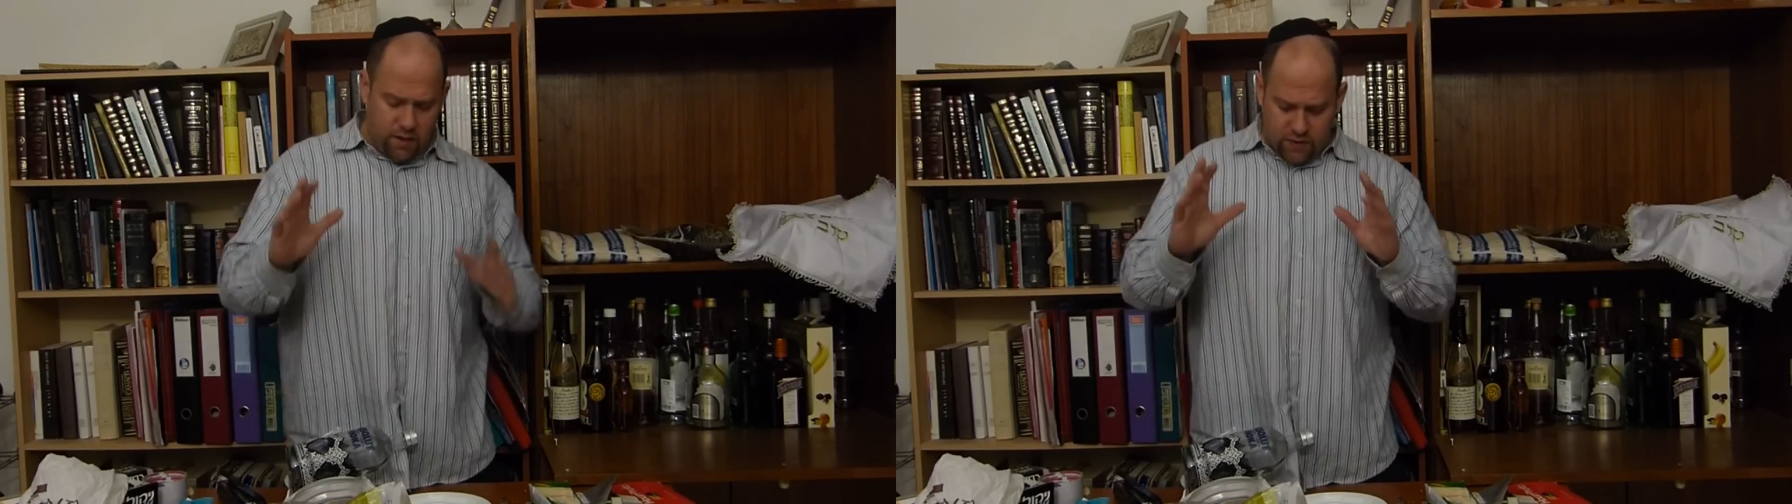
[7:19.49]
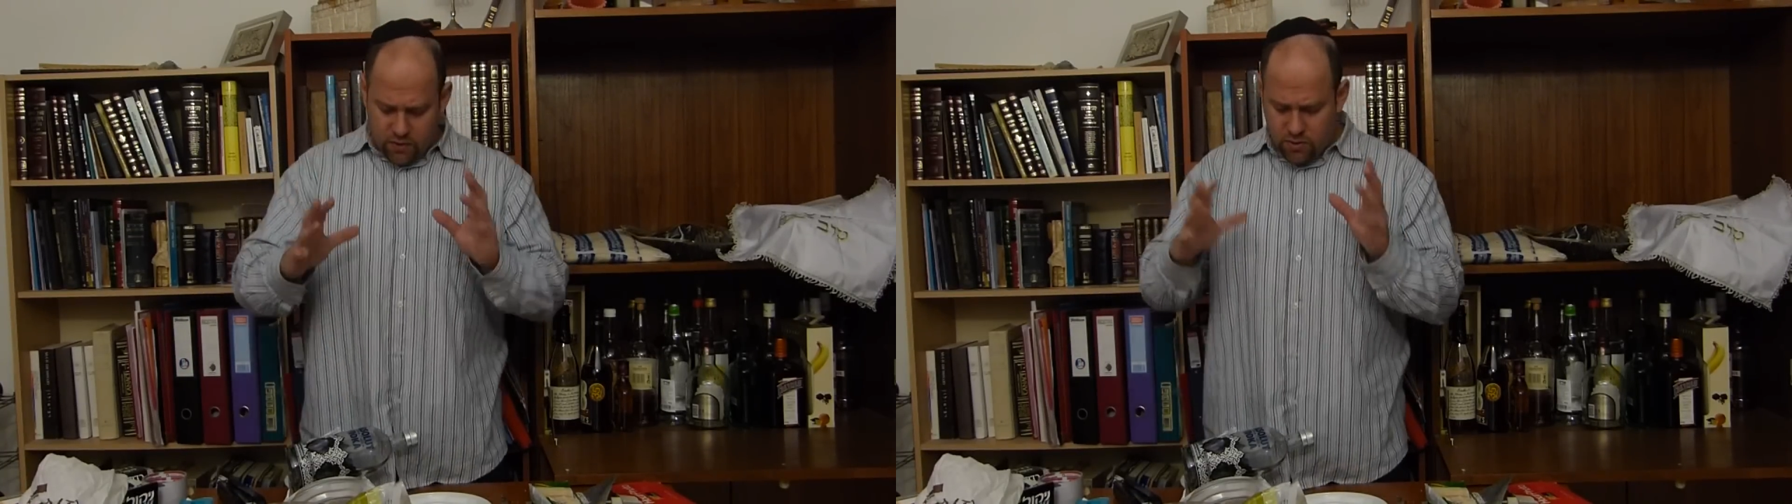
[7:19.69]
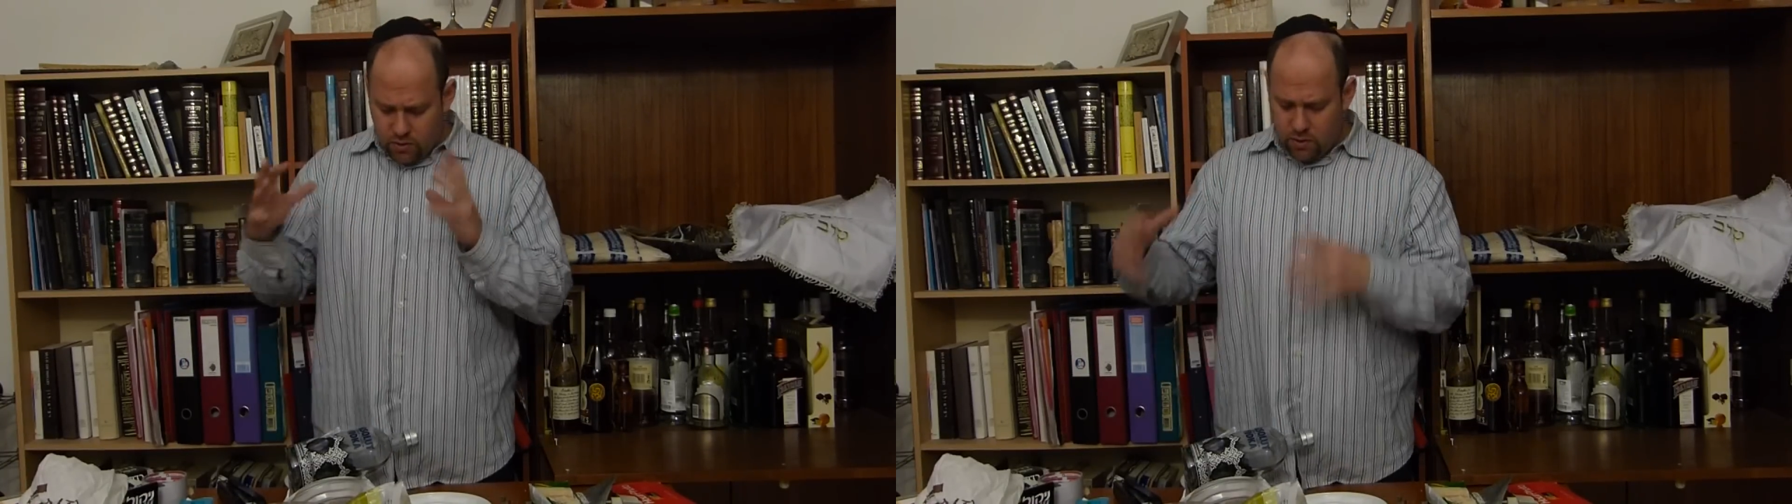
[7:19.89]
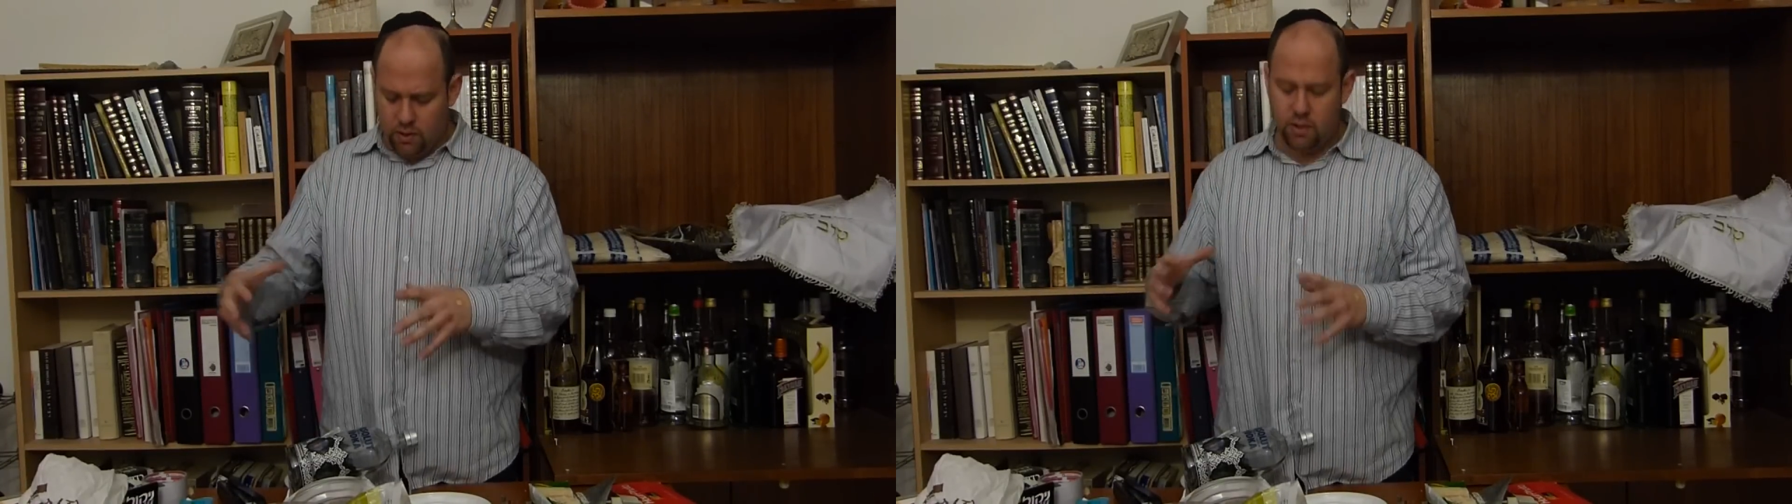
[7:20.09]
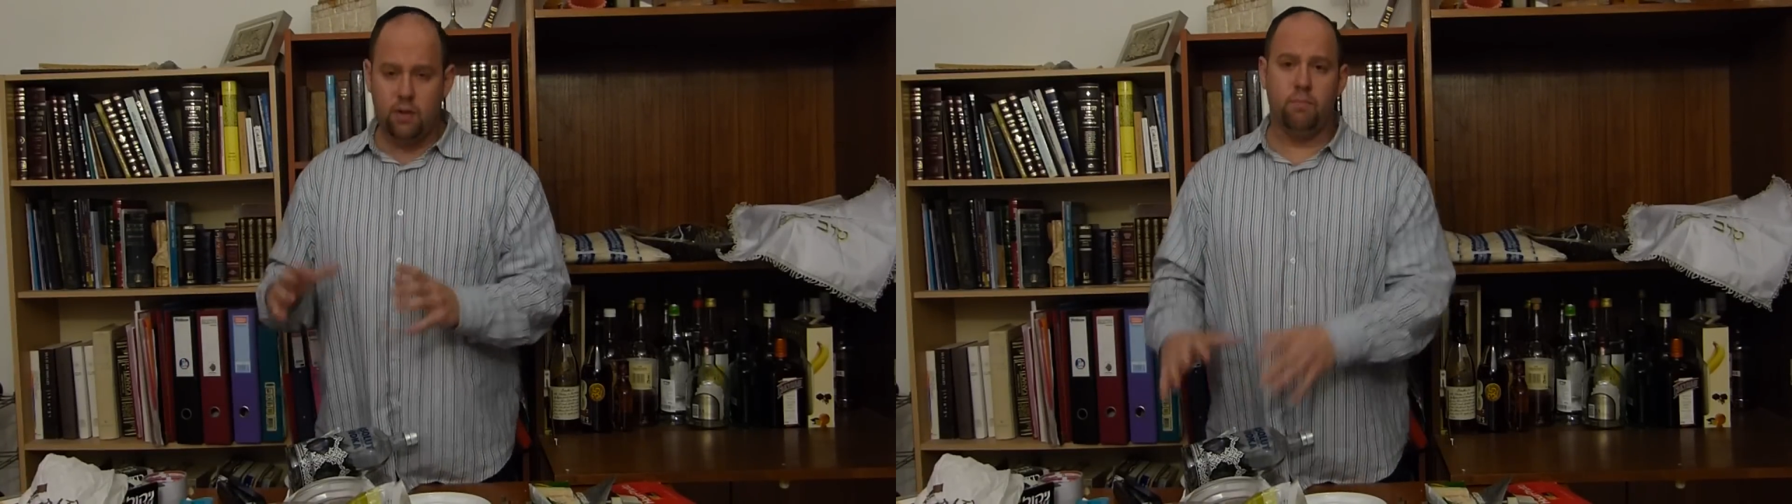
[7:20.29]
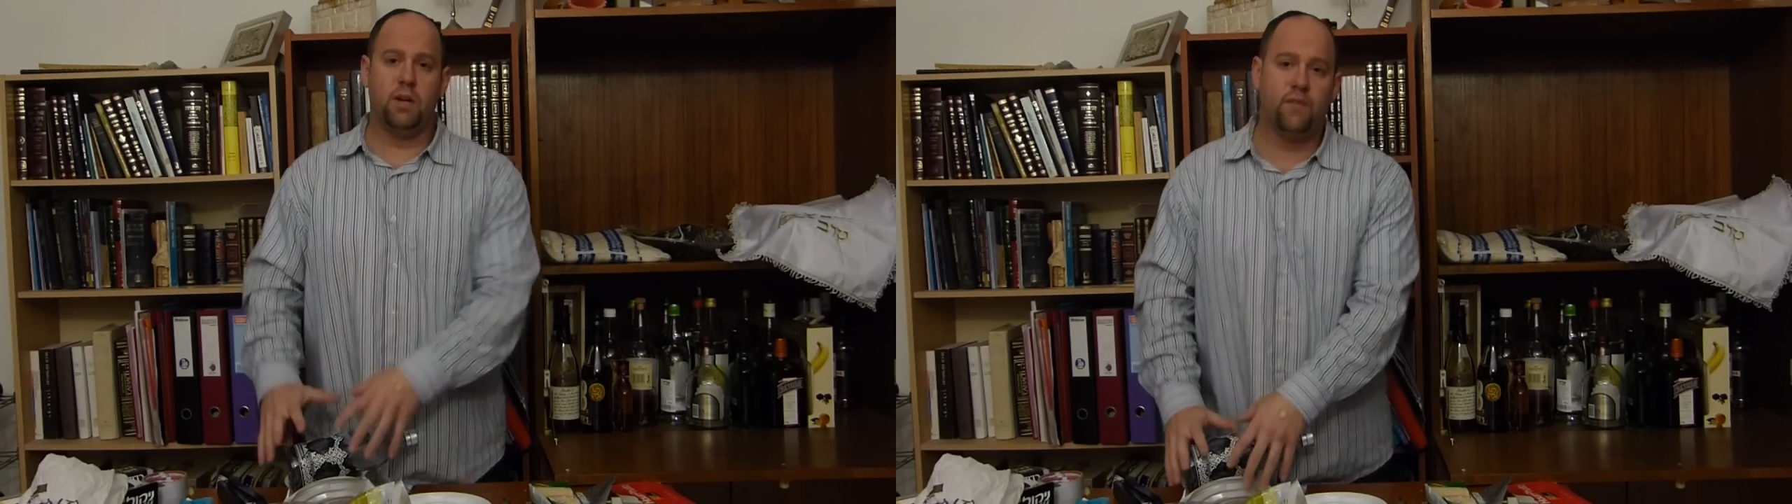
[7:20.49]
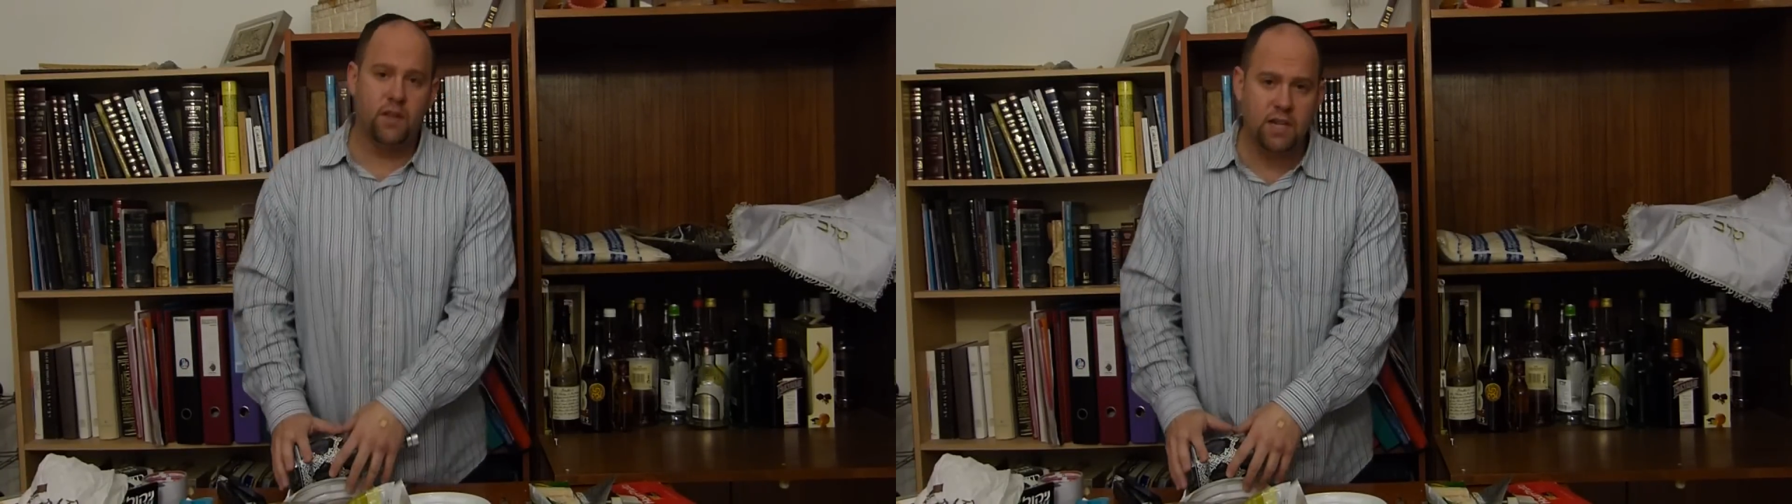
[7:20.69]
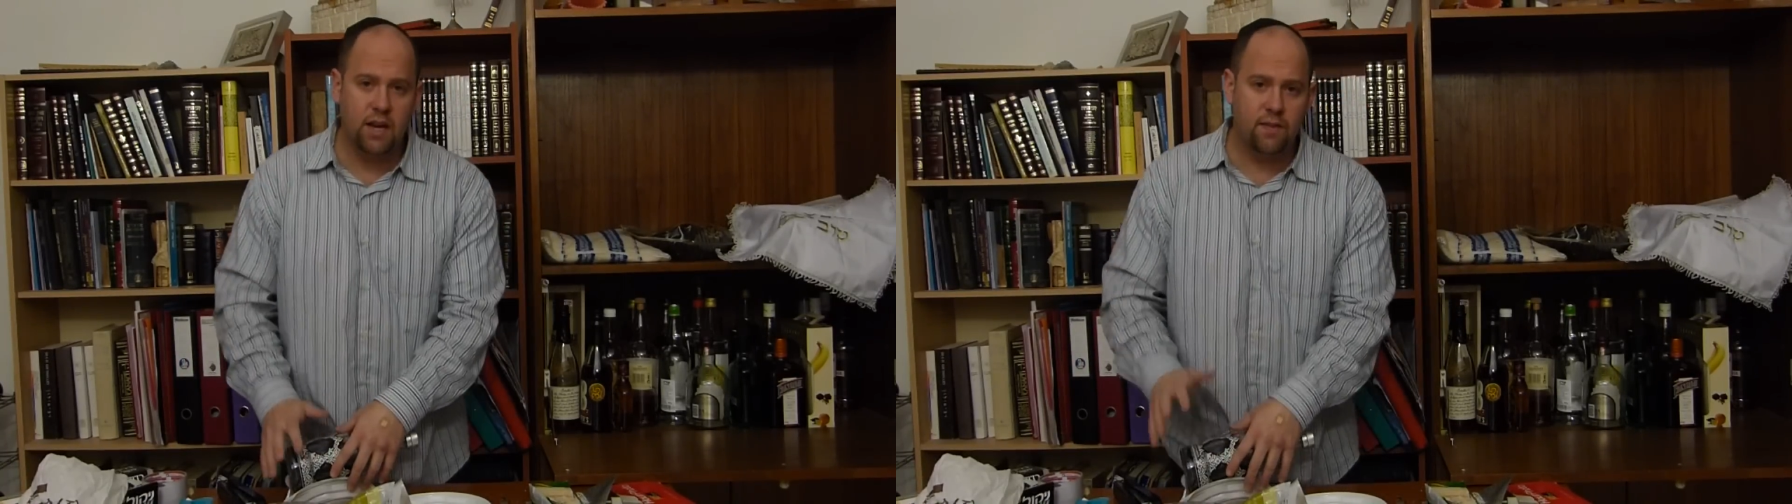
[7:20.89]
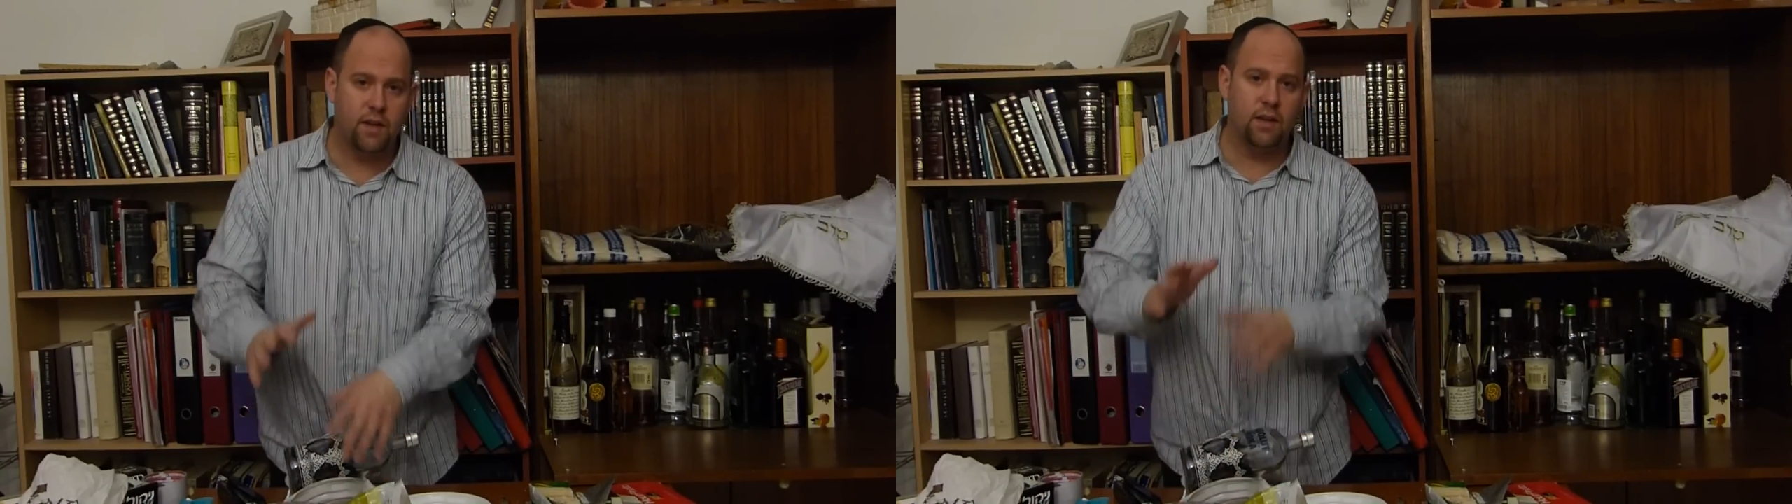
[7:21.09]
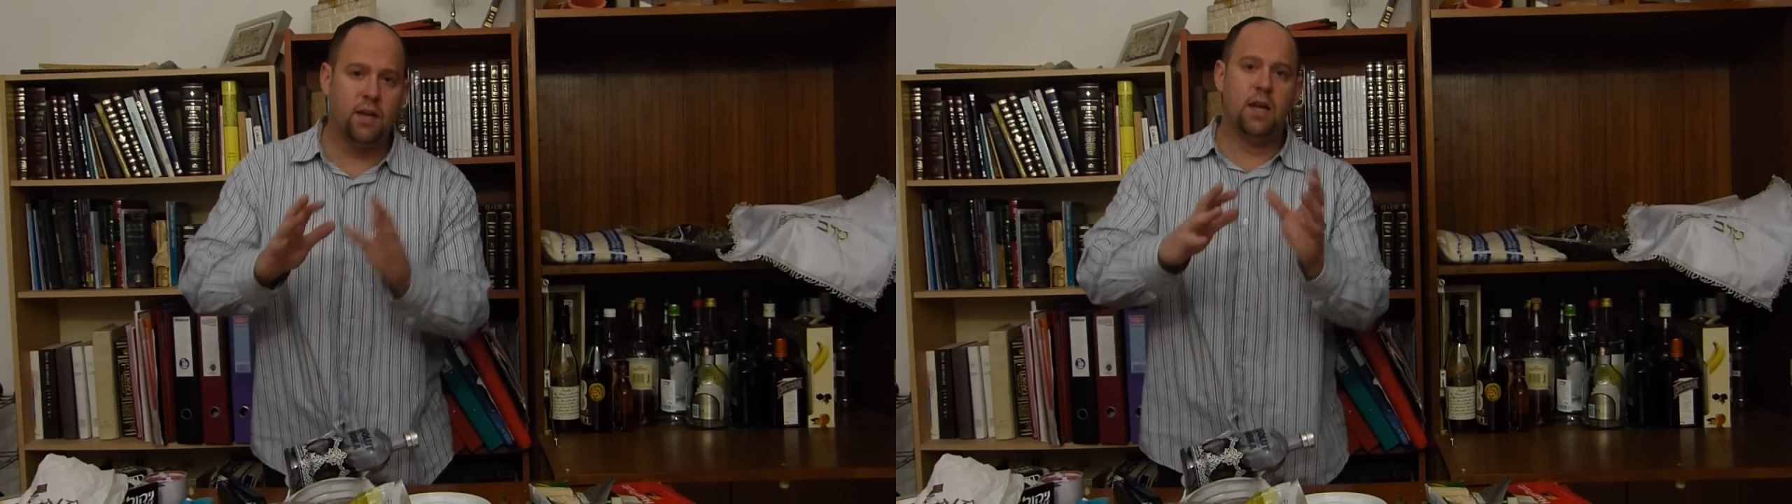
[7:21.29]
if it's
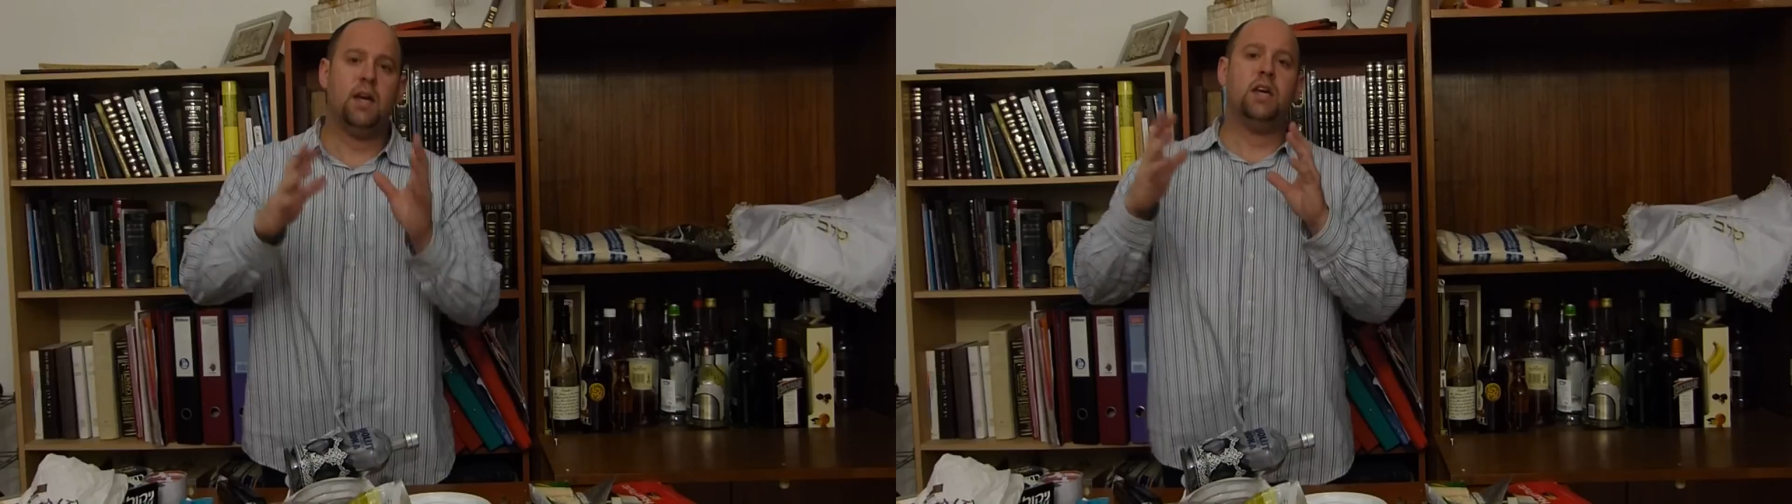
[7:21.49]
anything